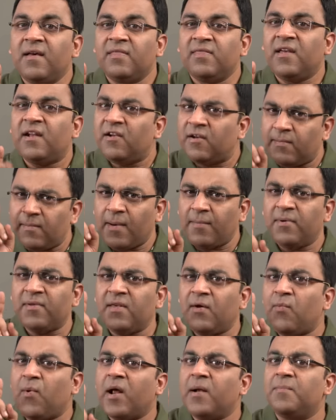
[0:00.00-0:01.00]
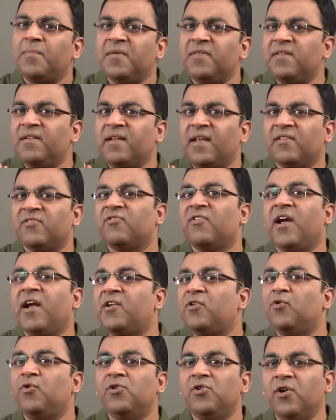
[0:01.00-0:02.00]
then remember the 1% extra I
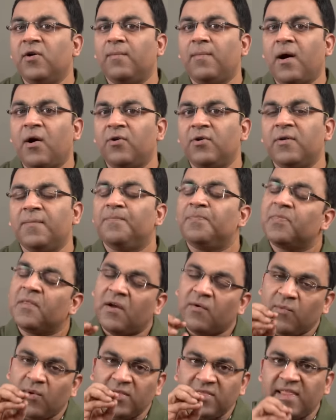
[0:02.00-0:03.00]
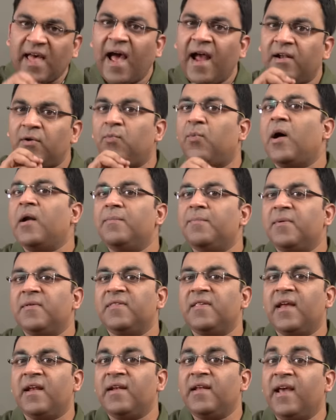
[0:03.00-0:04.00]
told you about? Well, that
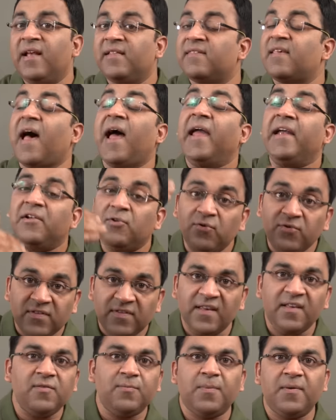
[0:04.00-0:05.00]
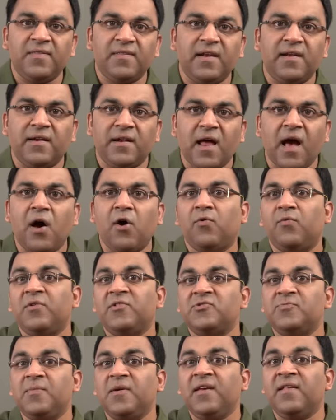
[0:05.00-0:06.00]
1% gets hiked to 6% now,
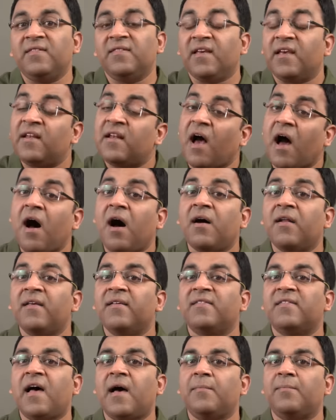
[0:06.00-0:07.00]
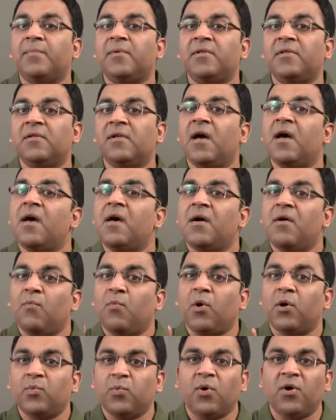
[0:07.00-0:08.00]
which means in our example,
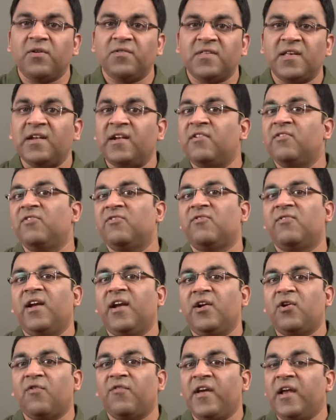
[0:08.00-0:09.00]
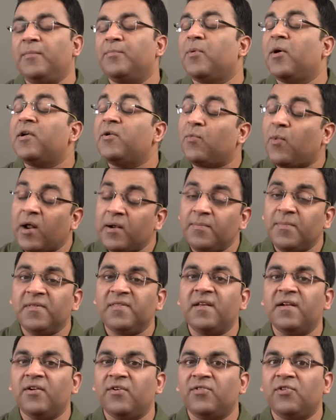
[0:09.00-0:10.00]
what was an interest rate of
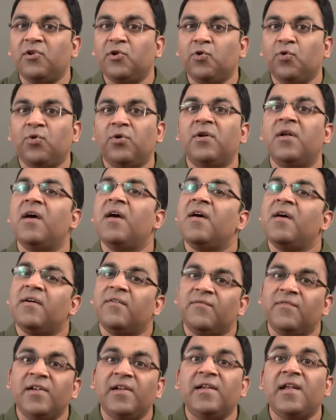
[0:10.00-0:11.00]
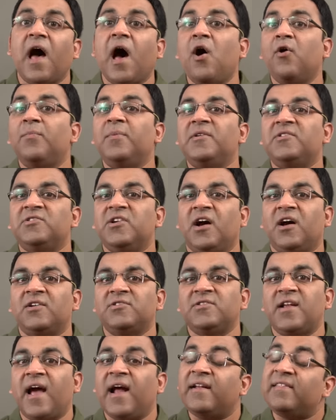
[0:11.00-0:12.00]
8.1% of the loan will now be
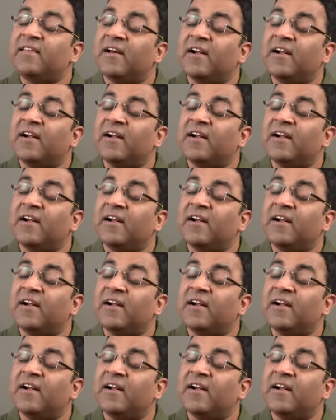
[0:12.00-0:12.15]
charged at